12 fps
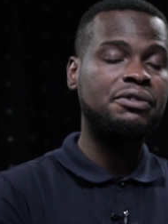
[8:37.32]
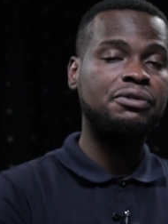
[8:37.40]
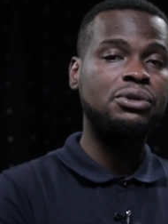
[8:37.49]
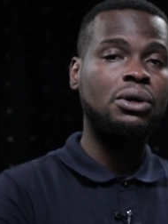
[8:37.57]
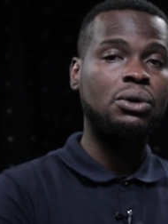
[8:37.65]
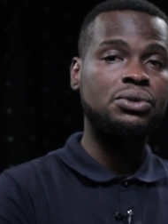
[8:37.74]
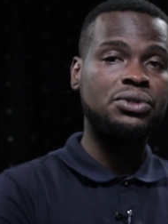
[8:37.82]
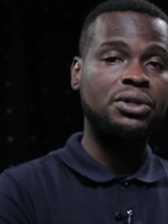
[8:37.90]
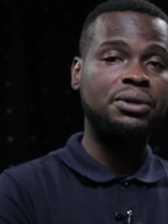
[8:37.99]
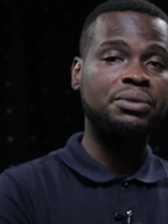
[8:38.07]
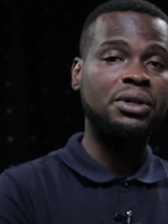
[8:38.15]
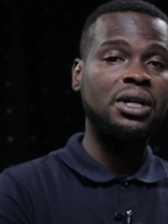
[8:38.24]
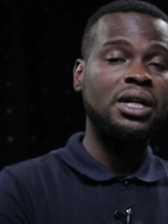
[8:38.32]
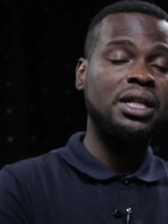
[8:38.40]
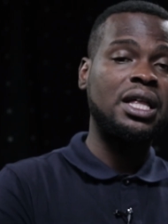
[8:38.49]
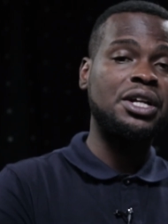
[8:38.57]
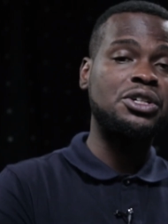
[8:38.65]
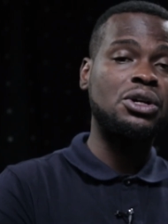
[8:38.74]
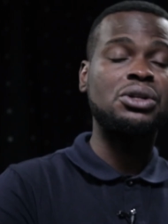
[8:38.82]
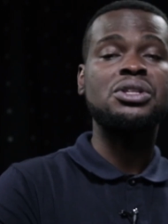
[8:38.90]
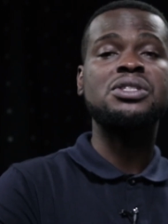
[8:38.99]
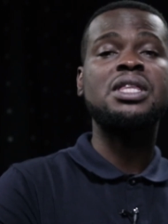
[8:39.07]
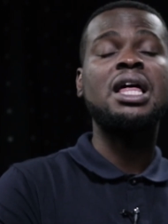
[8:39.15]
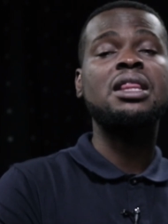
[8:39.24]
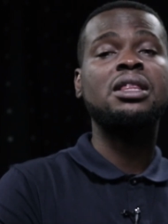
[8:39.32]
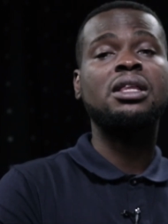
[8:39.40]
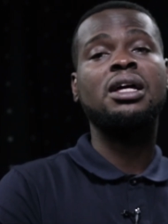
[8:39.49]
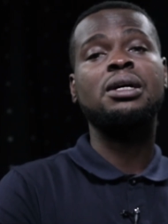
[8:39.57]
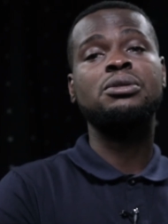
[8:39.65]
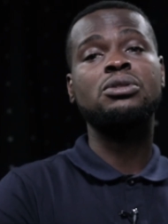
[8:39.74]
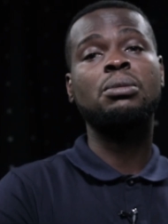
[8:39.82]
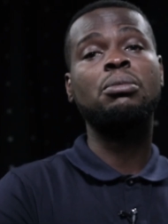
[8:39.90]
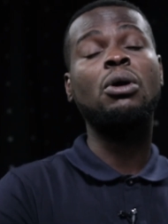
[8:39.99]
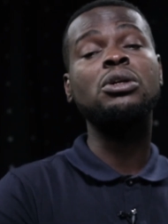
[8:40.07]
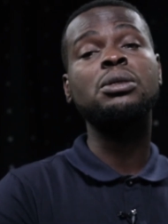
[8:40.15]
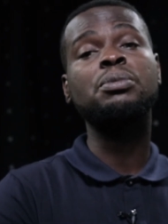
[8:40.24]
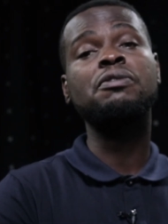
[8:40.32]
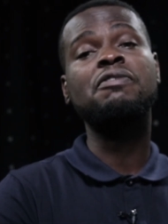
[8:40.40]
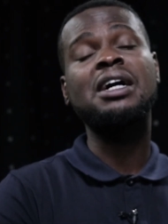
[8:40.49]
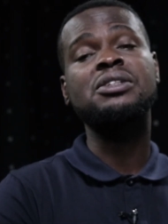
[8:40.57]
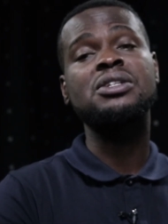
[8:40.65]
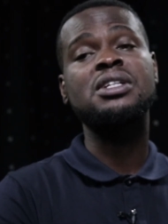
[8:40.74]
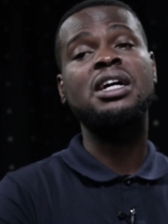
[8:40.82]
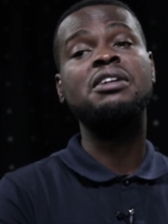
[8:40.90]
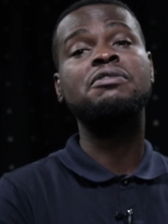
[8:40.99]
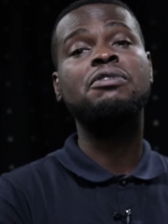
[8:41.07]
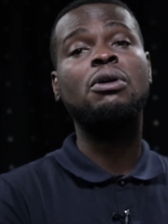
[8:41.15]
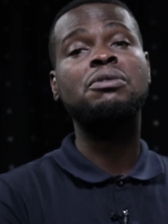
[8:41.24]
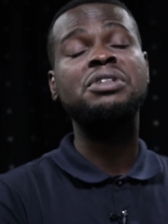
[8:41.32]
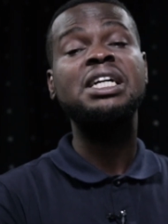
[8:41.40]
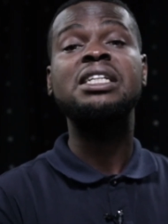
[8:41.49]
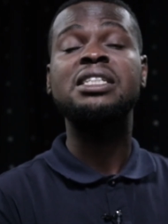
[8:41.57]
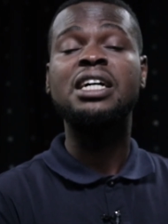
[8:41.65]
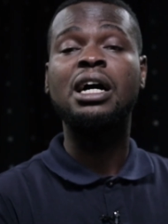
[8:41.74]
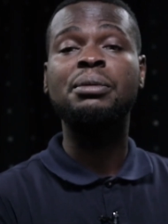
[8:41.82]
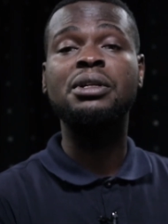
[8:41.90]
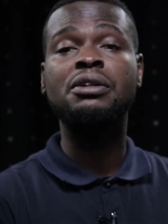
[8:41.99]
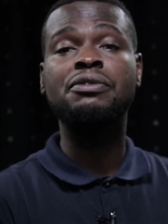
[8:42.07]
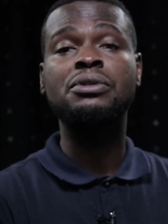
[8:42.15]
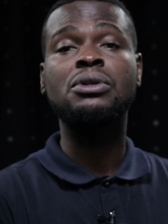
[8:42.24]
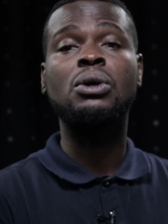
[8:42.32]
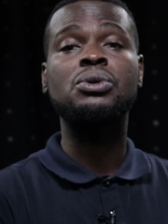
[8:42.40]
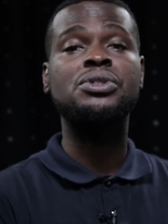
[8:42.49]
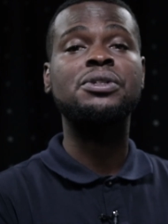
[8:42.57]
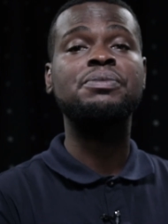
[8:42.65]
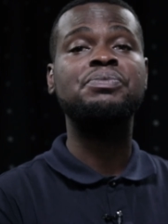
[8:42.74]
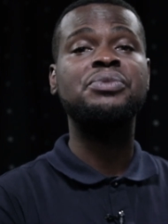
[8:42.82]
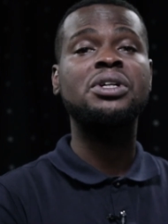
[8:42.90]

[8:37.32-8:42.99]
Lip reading: foot ulcer, then you should understand that there are some multiple factors that are involved in the diabetic foot ulcer.